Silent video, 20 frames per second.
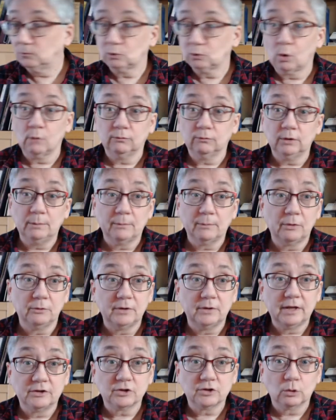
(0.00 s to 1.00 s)
Hopefully Mother
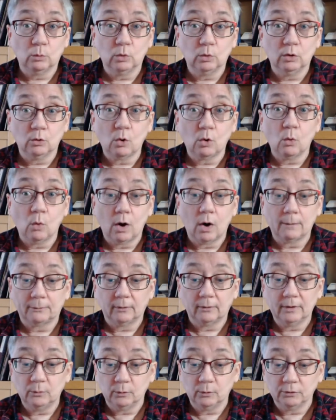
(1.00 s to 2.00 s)
Nature will
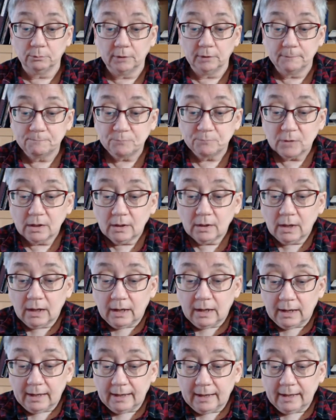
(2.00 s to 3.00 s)
cooperate with me.
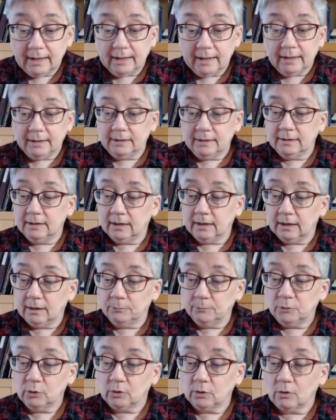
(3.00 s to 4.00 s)
And
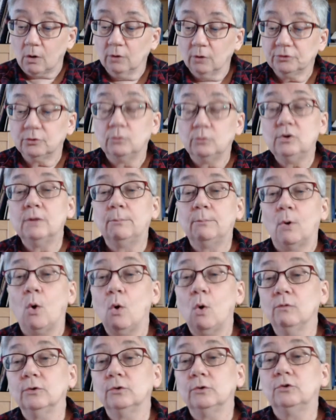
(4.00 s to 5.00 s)
you can also nip
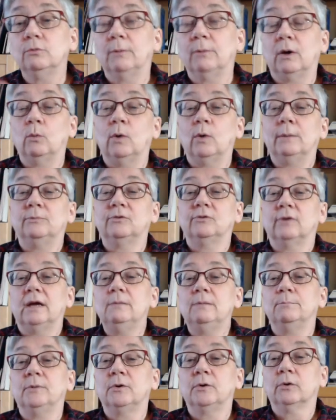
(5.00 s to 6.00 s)
over to my
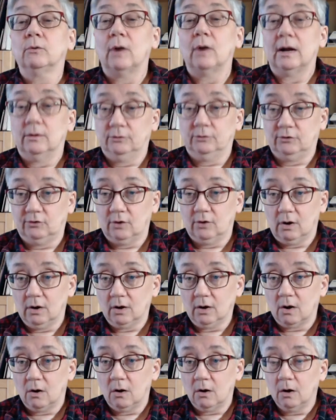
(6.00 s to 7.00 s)
website,
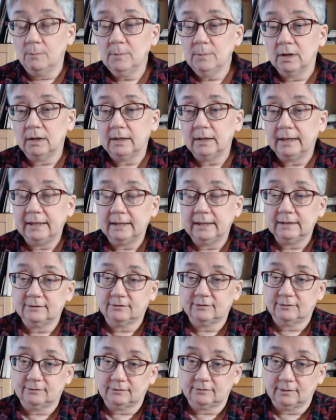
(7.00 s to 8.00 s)
bittergrounds.com.
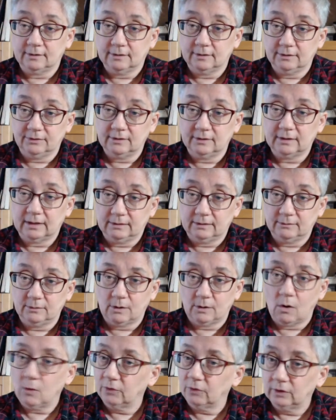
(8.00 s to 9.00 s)
It's
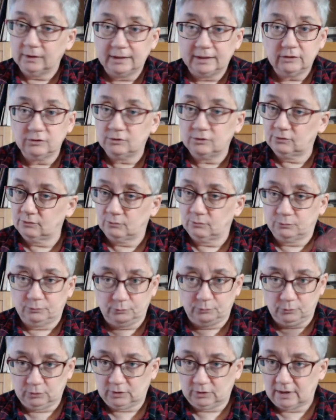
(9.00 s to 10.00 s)
all the links
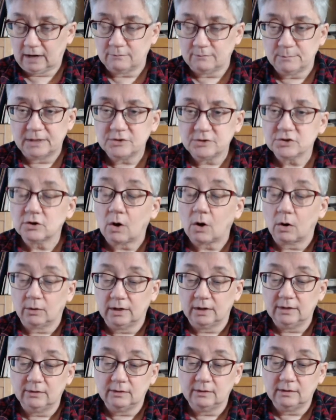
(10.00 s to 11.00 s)
that I've mentioned are
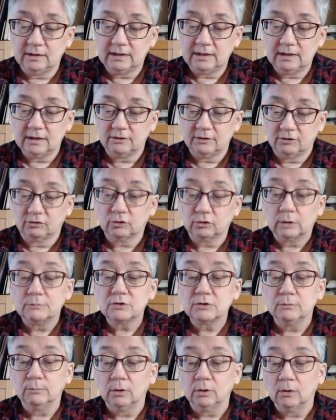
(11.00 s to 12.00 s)
in the
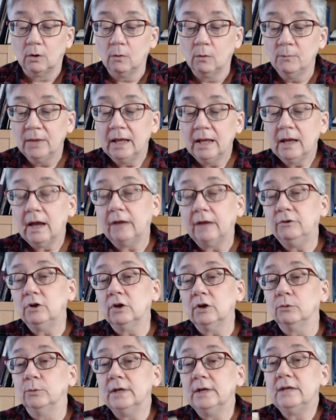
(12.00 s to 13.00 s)
description below, and you
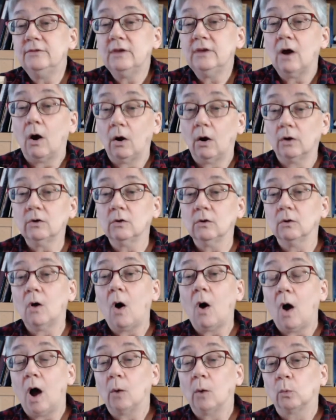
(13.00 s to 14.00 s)
can read the article
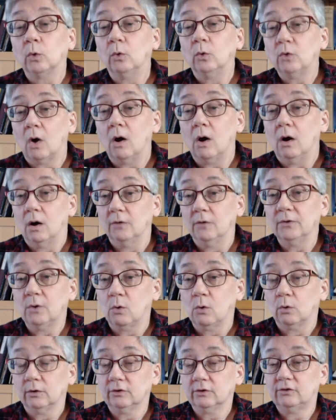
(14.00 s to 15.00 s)
I wrote on the
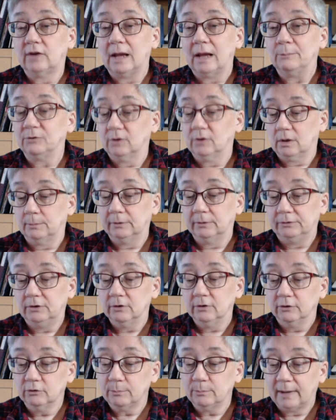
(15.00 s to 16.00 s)
cork stamps a couple
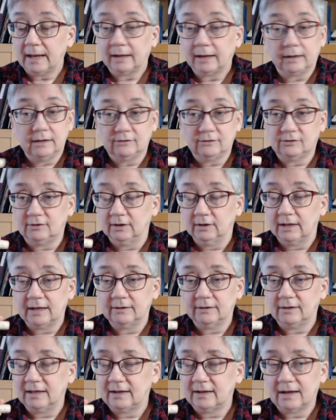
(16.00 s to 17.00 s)
years back.
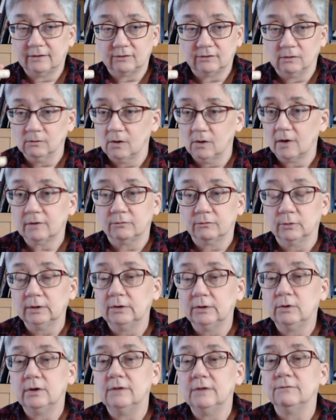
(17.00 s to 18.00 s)
It has a lot of really
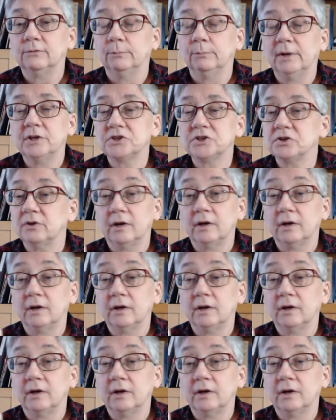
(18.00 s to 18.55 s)
good information.